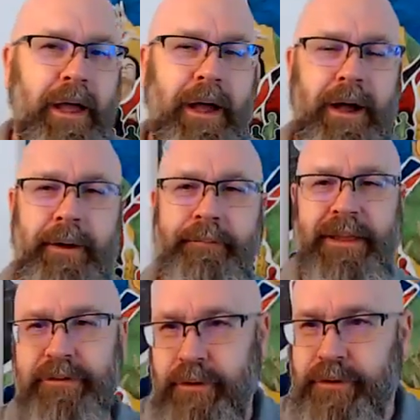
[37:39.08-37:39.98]
And
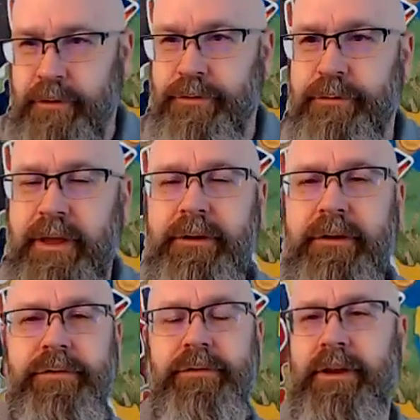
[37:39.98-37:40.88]
he's going to do it through
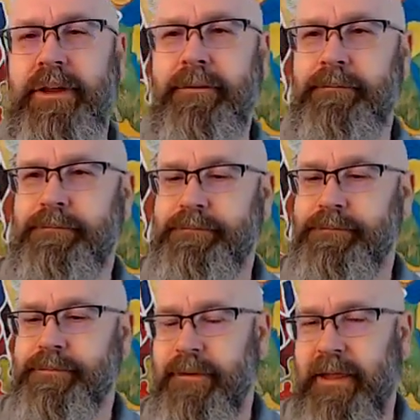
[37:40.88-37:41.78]
industry.
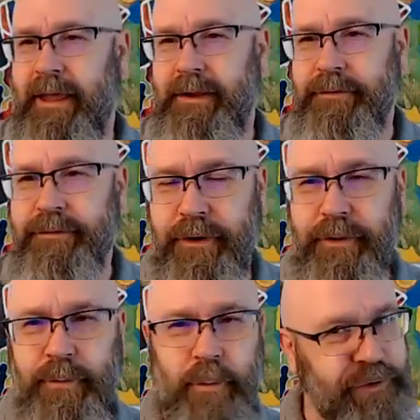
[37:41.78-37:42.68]
And
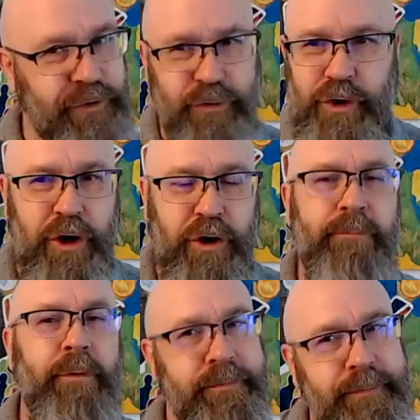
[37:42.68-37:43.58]
so what's your call?
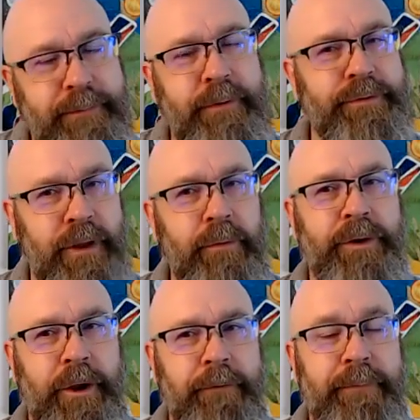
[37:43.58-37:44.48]
Most people don't
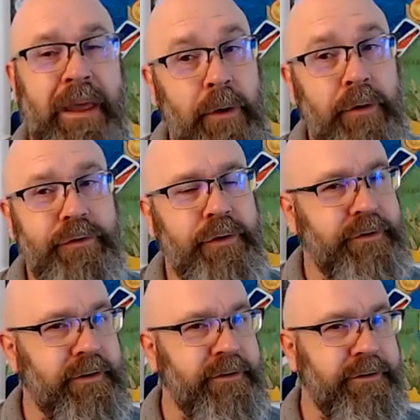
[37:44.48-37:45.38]
know. And most
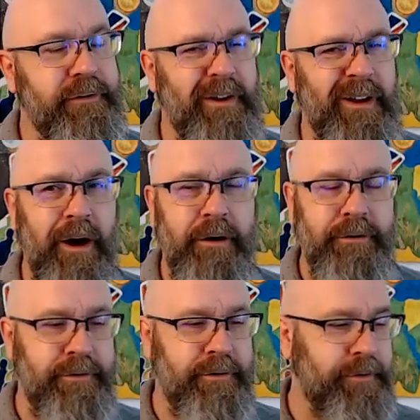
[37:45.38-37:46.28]
churches
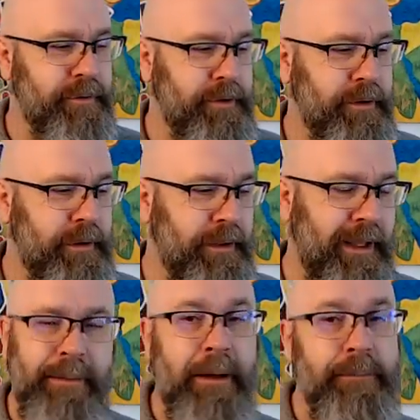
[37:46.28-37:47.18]
aren't,
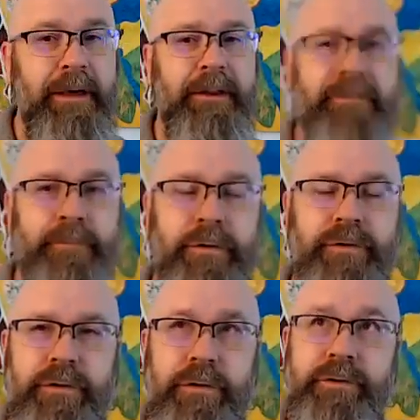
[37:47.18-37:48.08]
I'll be honest, most
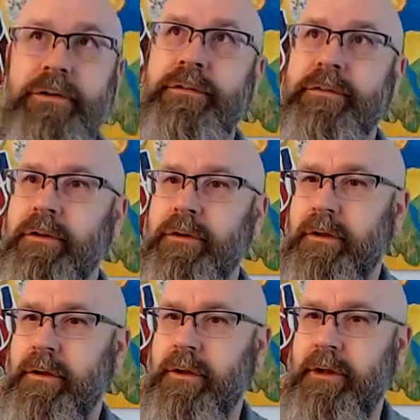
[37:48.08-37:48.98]
churches
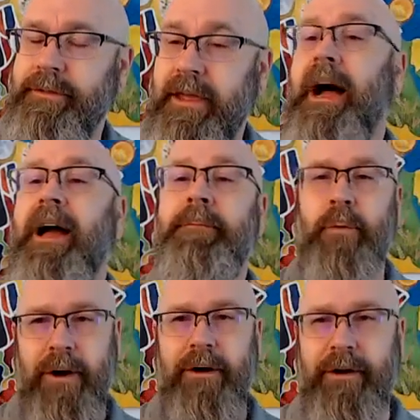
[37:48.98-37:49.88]
that I'm
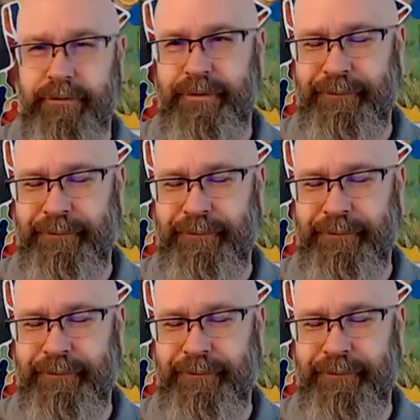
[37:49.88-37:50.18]
aware of,